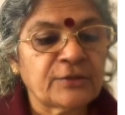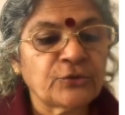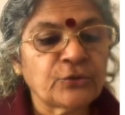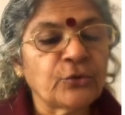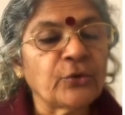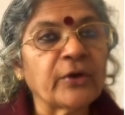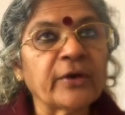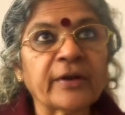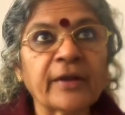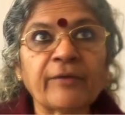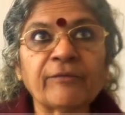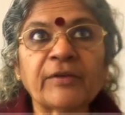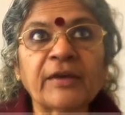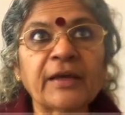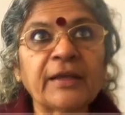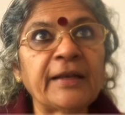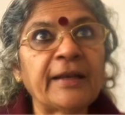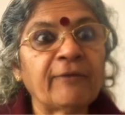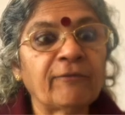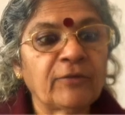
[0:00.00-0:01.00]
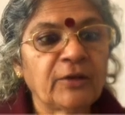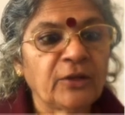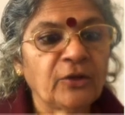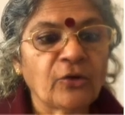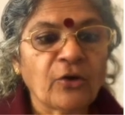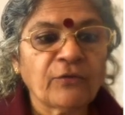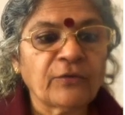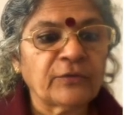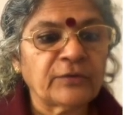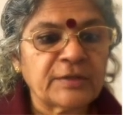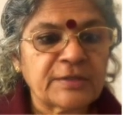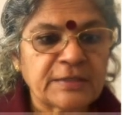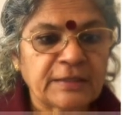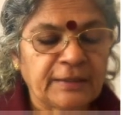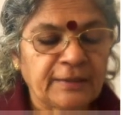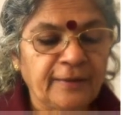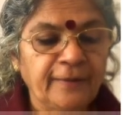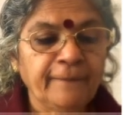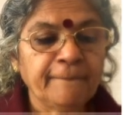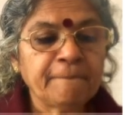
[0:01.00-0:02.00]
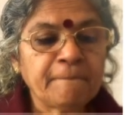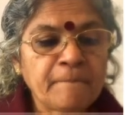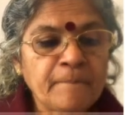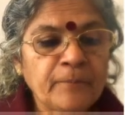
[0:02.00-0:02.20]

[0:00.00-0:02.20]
So you are having a leveling off of the signal.